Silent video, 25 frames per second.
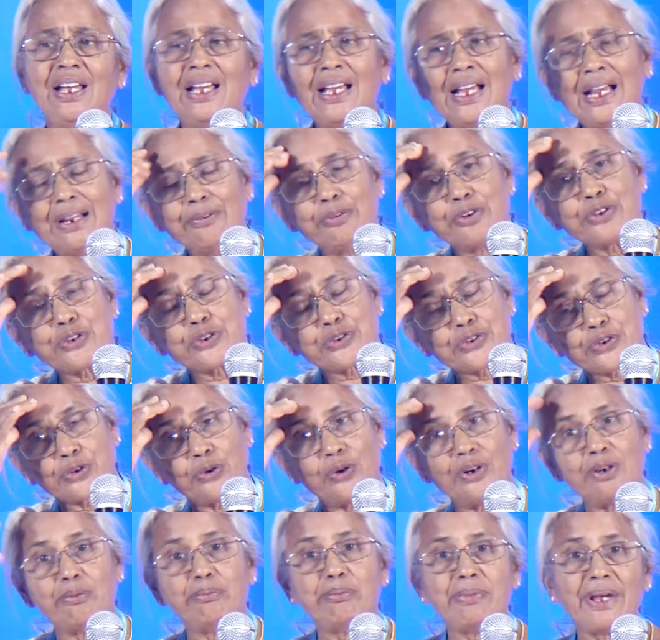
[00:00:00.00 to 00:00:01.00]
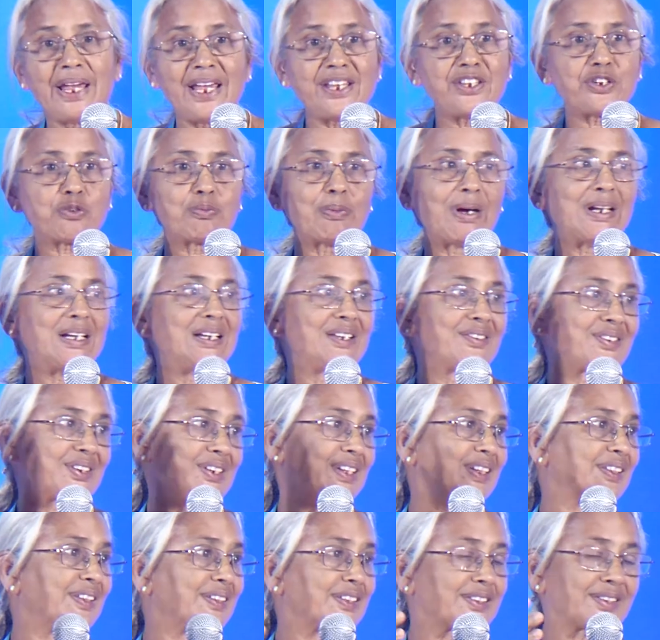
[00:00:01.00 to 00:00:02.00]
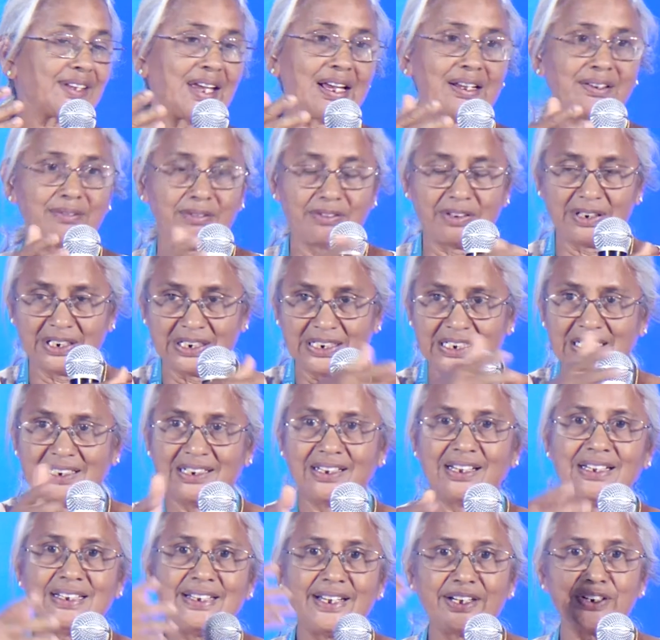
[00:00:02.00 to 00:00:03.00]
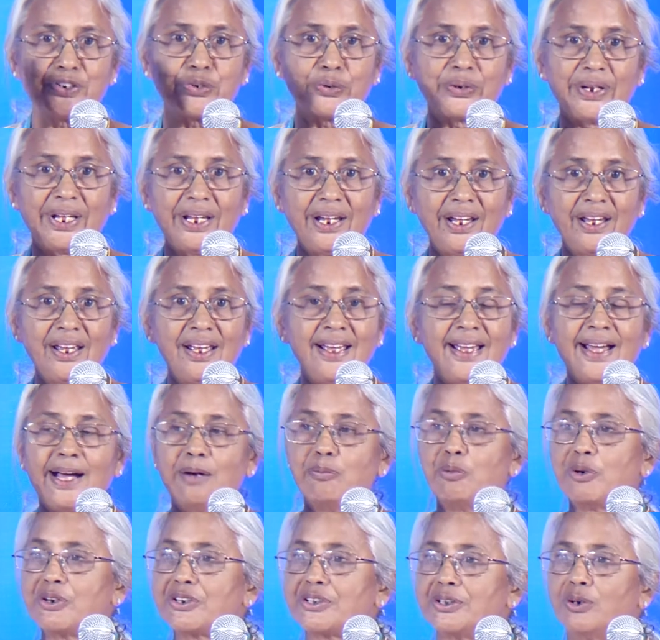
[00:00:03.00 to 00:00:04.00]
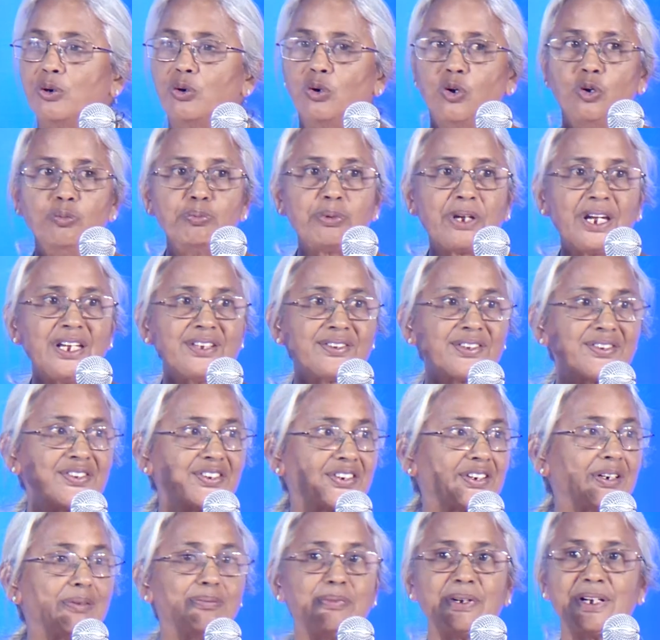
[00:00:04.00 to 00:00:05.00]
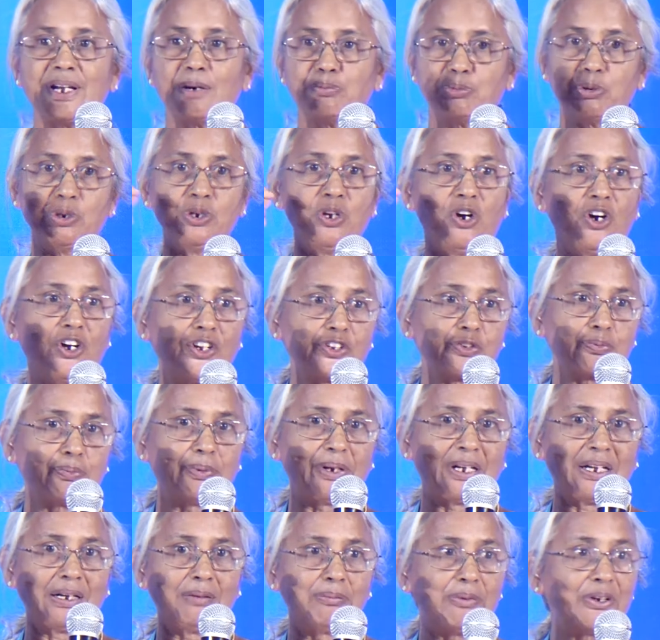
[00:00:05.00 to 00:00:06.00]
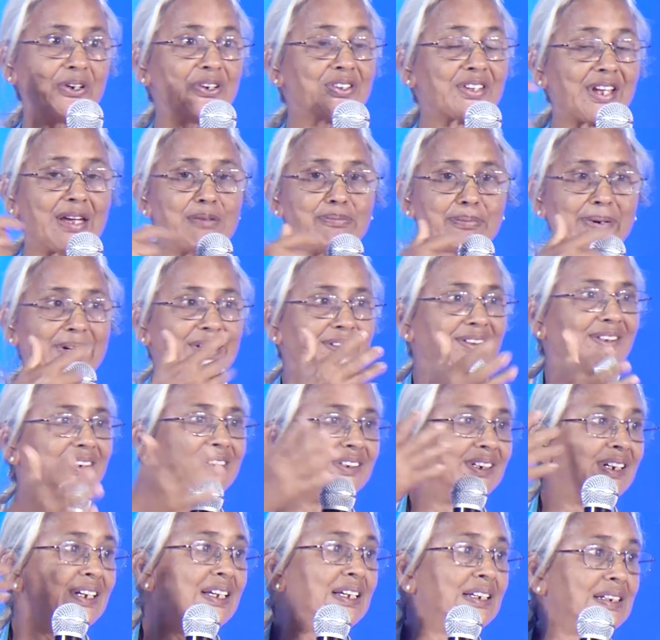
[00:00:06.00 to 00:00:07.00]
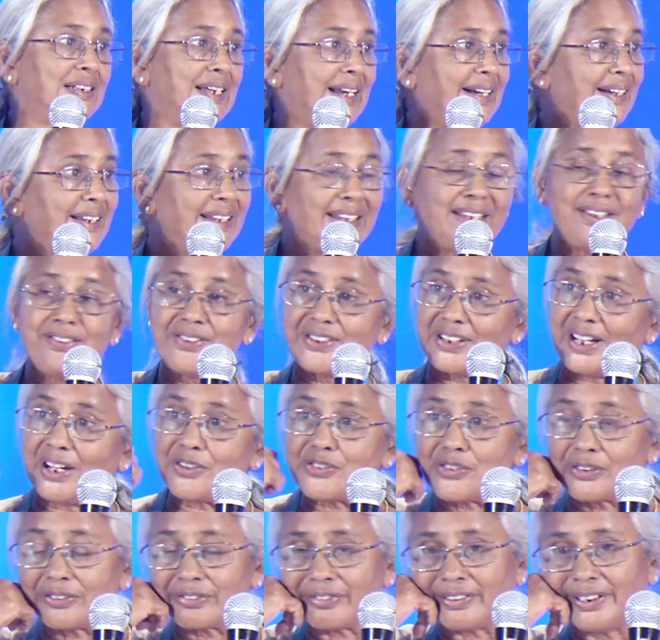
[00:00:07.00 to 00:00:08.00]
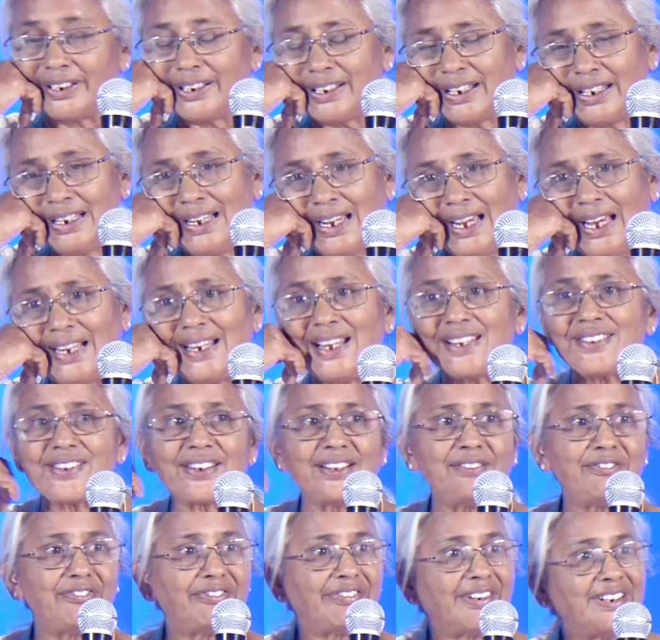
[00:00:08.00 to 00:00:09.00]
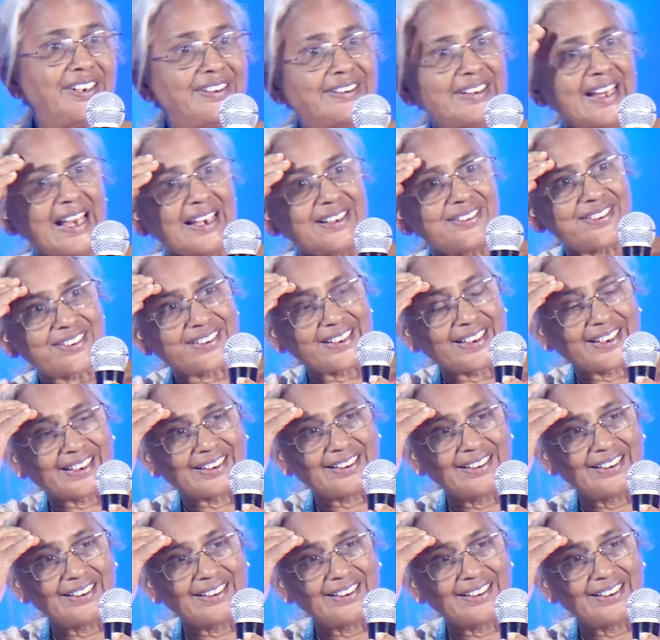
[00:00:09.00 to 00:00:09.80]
I was so amazed by listening this earlier today about the home care system in Apollo Hospital because I met the lady in charge of it, and I said, fantastic.